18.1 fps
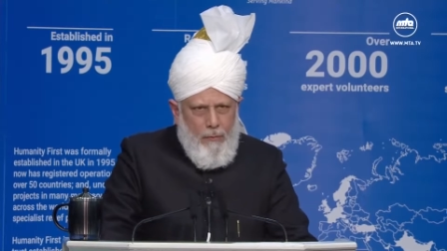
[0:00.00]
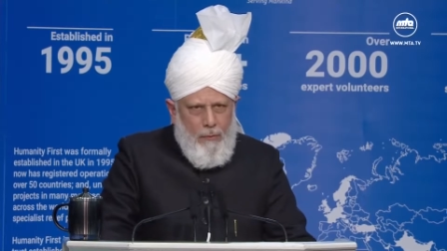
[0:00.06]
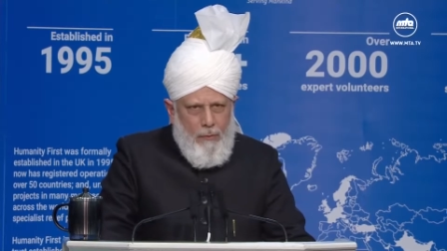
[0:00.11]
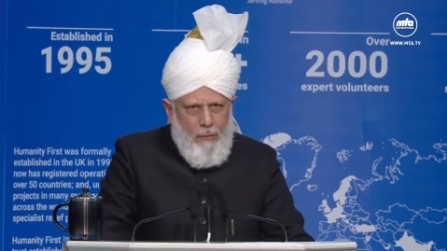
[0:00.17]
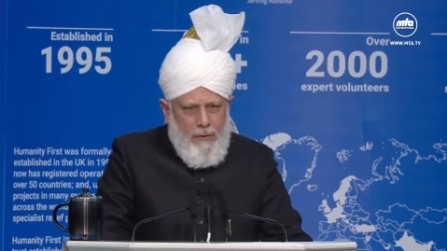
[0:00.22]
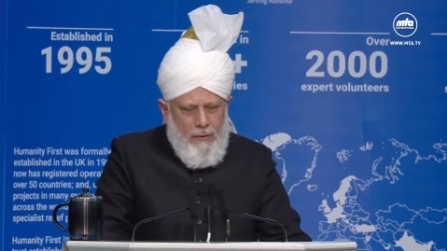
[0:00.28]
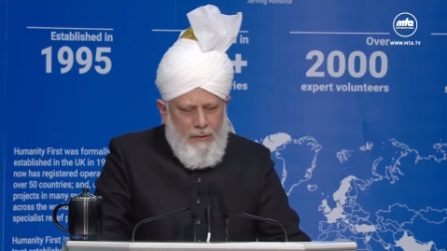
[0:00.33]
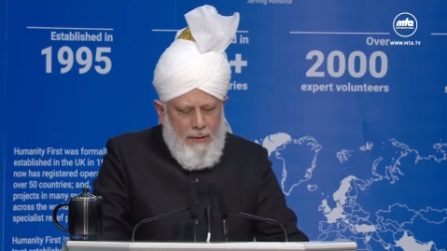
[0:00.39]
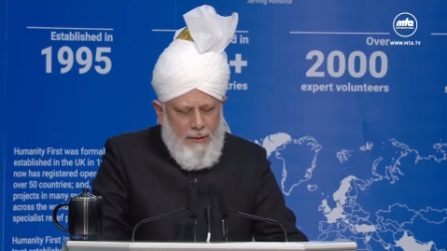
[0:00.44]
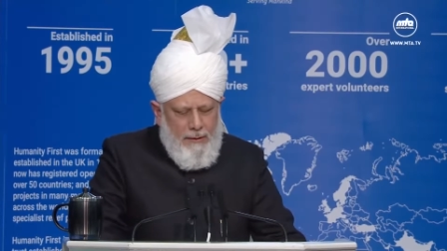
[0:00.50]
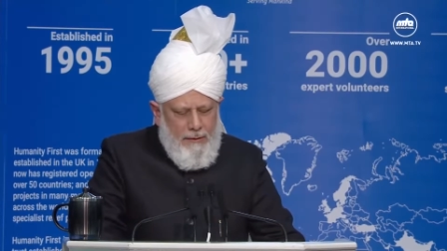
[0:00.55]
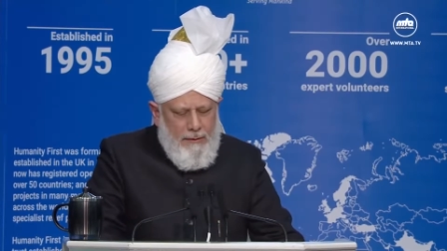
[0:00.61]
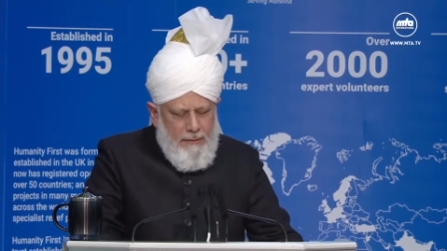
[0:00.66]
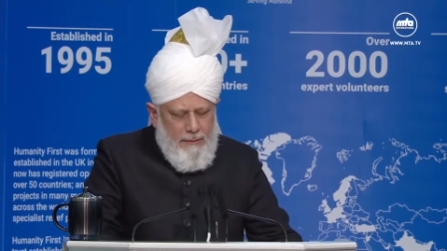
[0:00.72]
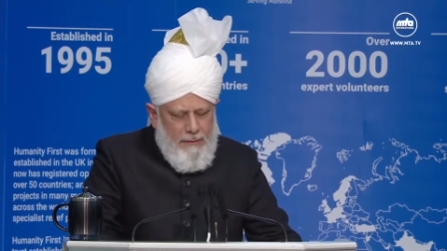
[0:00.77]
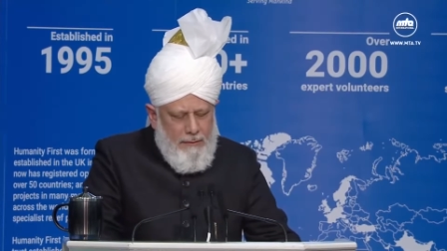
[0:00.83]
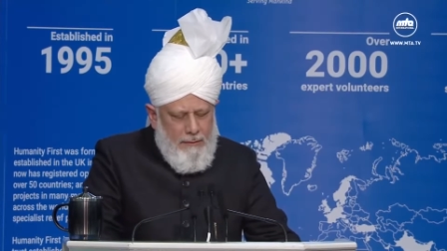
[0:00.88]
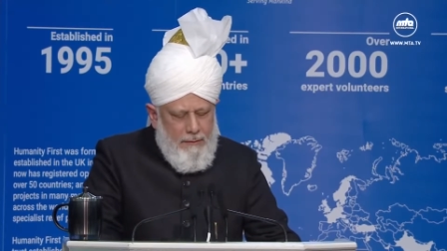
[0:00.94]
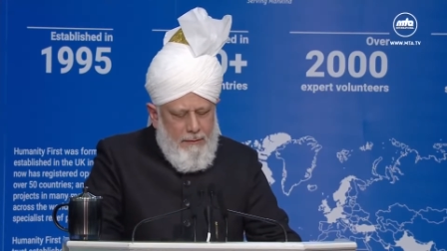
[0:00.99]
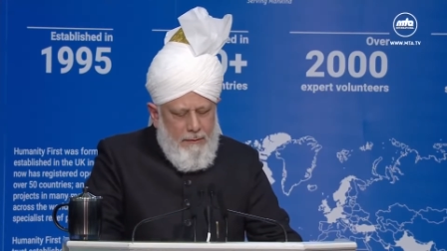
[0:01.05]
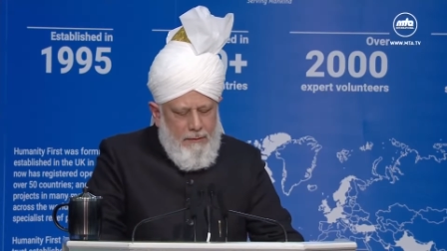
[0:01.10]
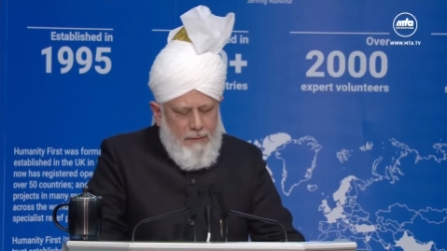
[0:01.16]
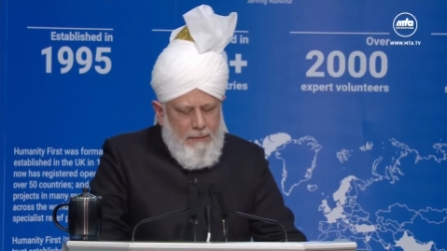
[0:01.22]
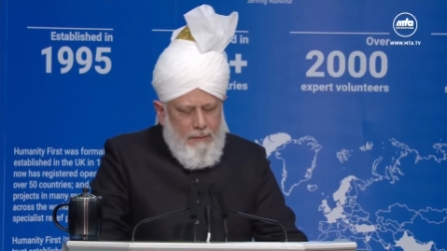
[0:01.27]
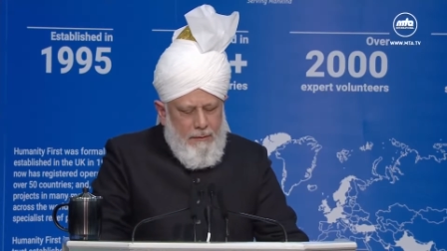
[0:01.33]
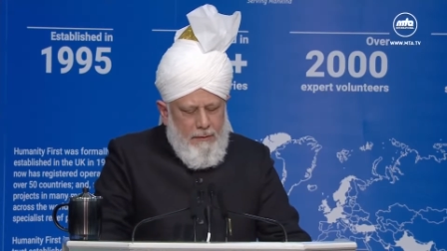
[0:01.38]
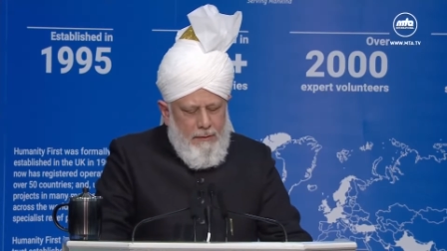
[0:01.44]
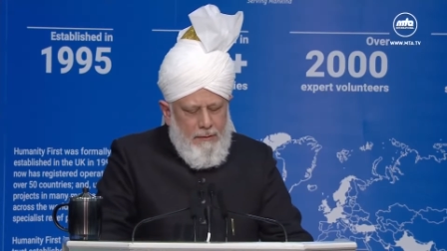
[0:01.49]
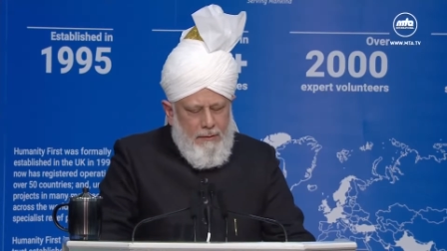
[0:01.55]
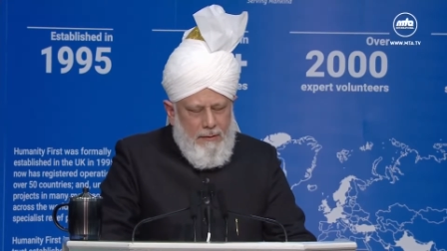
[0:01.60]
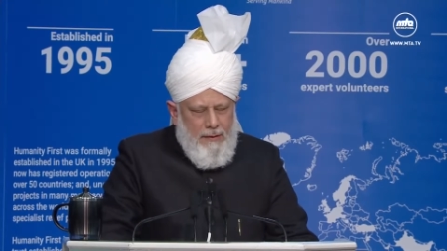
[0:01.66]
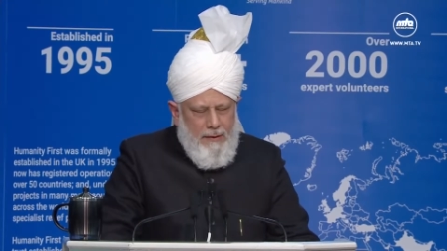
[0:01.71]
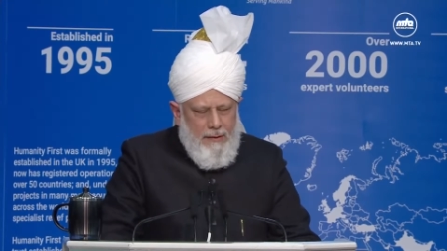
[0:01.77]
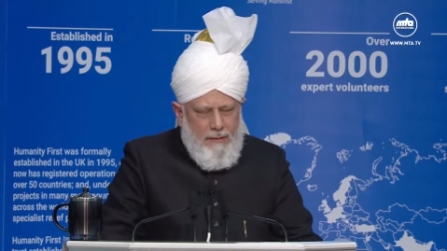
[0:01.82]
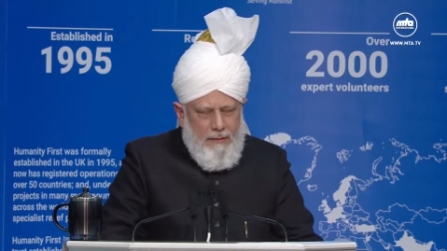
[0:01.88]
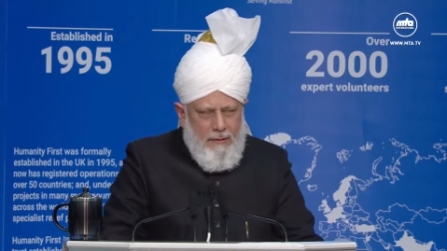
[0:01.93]
to attend your
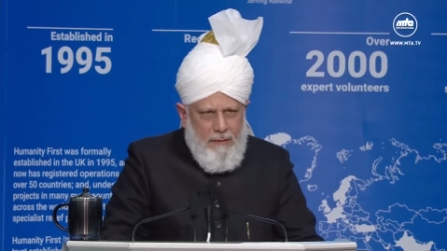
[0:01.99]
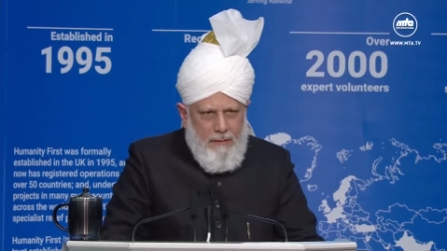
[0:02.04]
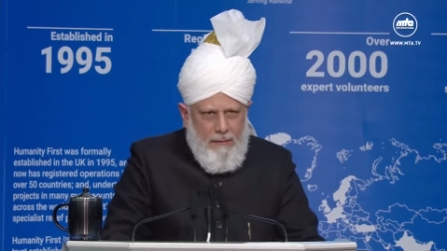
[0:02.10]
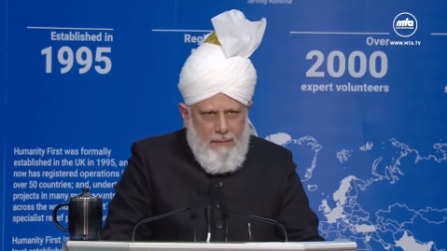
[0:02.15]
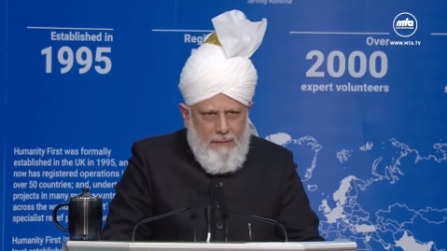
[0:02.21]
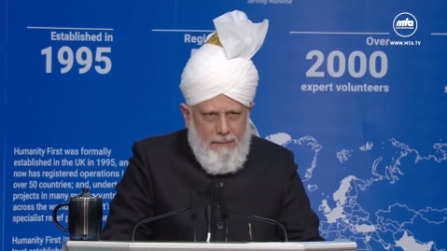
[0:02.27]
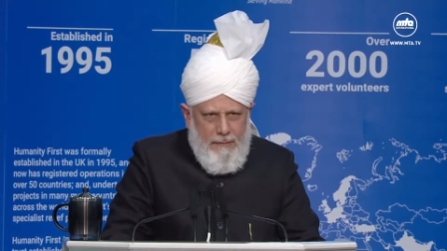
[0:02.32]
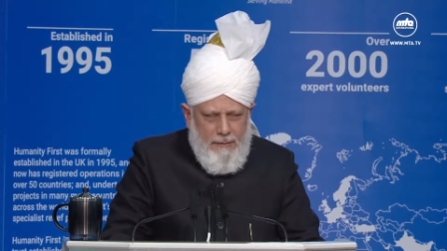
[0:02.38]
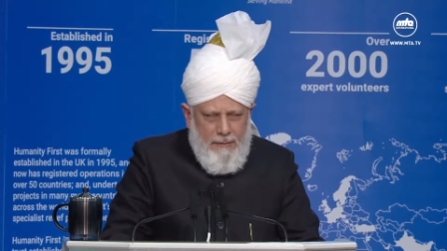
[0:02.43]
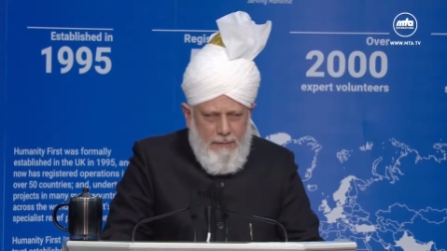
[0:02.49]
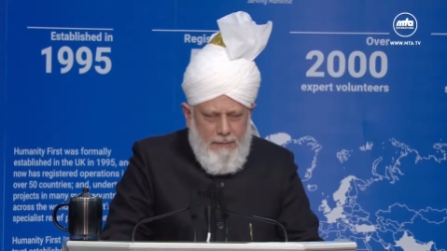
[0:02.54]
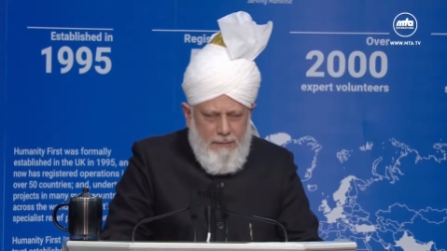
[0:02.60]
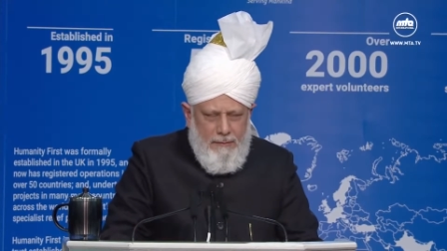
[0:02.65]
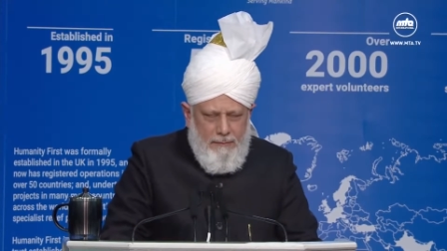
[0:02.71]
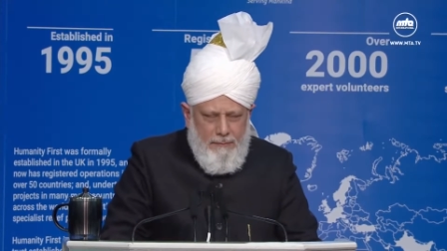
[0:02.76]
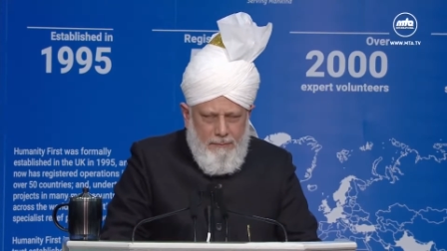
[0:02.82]
international conference,